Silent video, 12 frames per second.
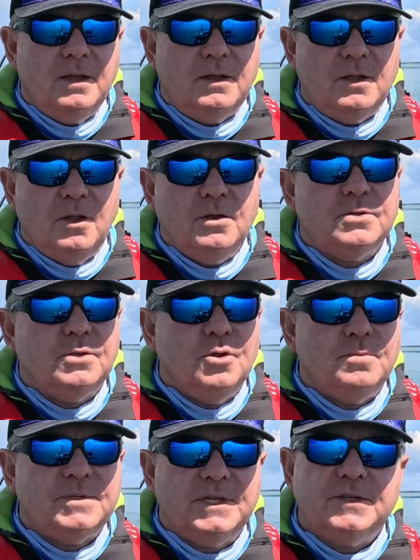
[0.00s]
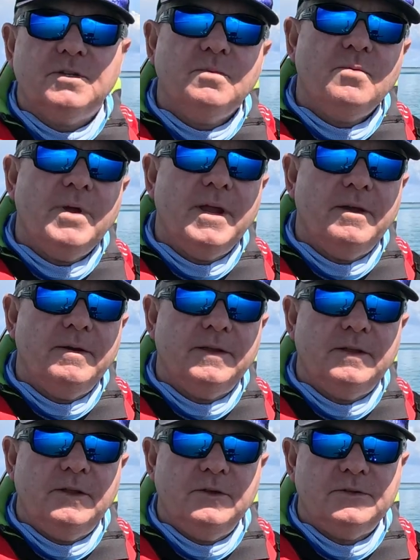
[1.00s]
closed loop system where
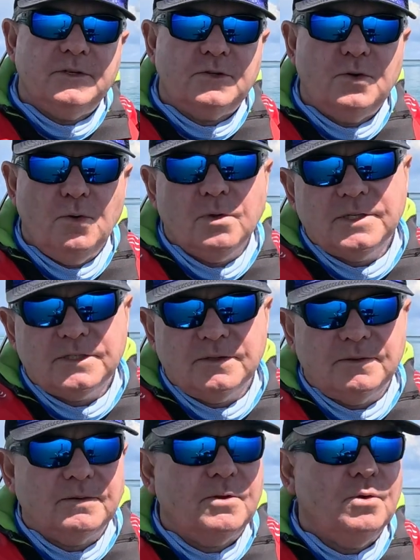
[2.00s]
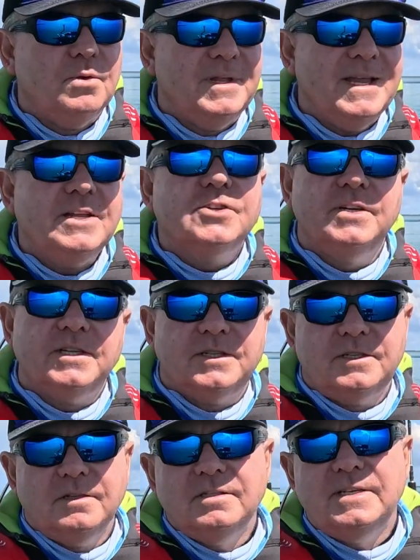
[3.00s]
it uses coolant to cool the engine, it
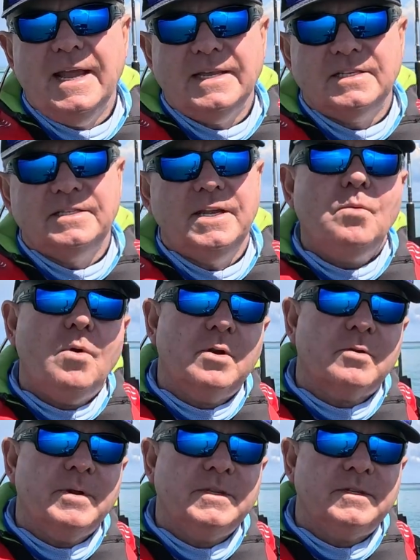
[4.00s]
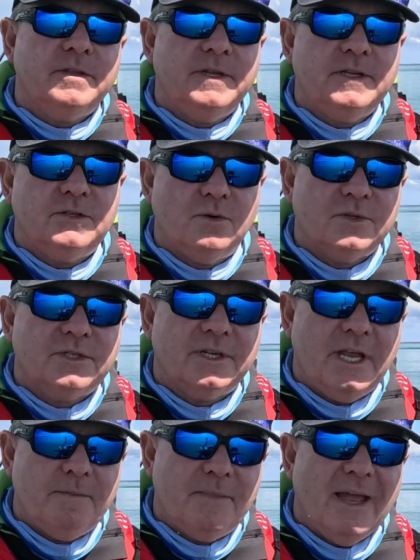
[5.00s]
still takes seawater into the exhaust
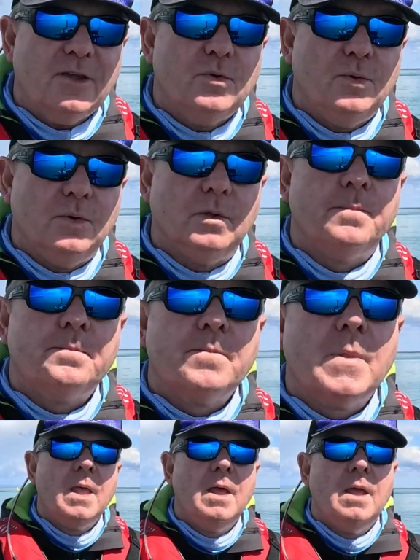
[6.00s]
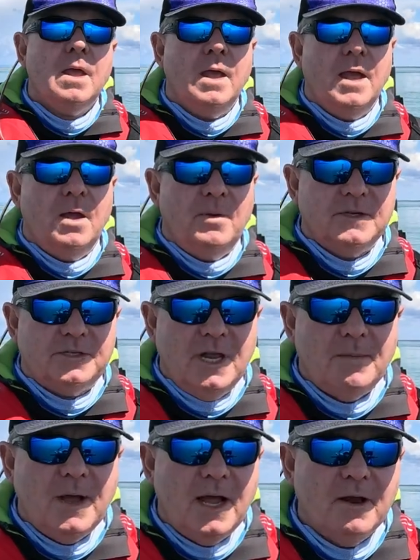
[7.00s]
to keep that cool. Whereas
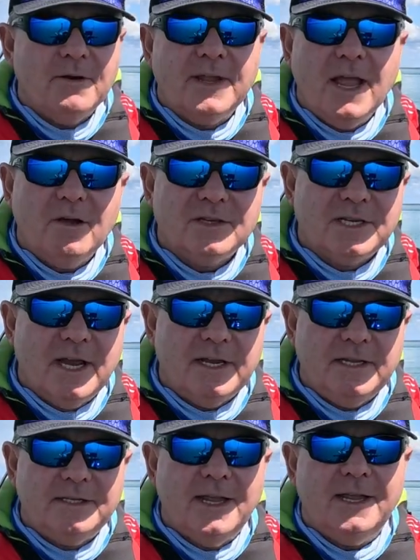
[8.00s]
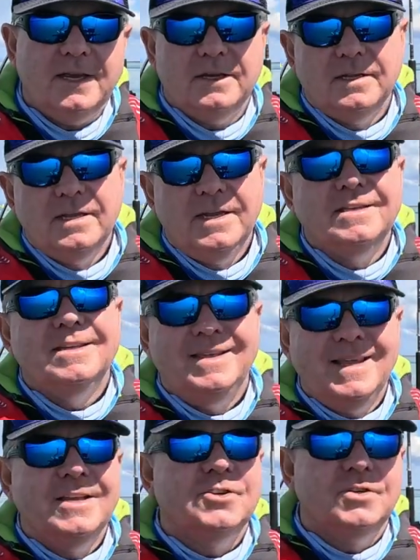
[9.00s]
Yamaha and Kawasaki take it into
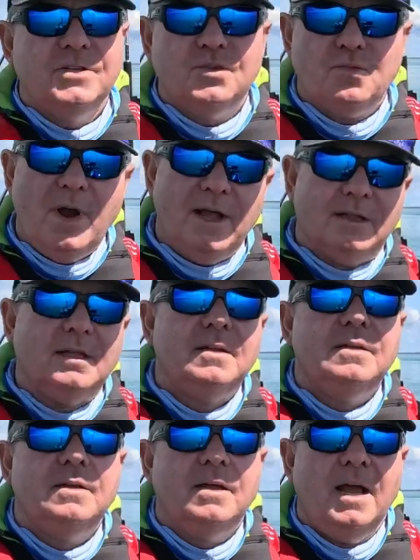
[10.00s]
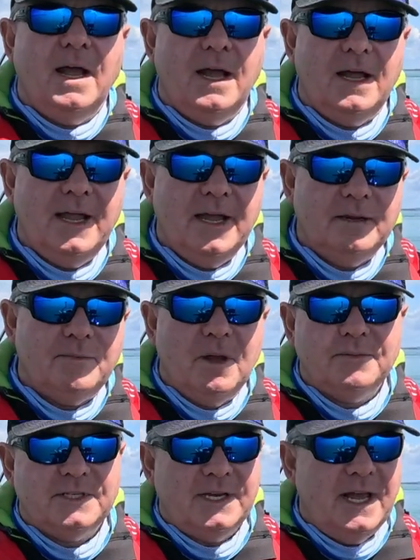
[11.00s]
the engine as well, and it
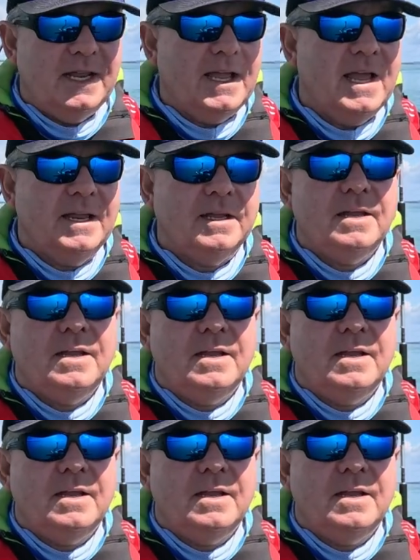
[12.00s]
pumps it out again.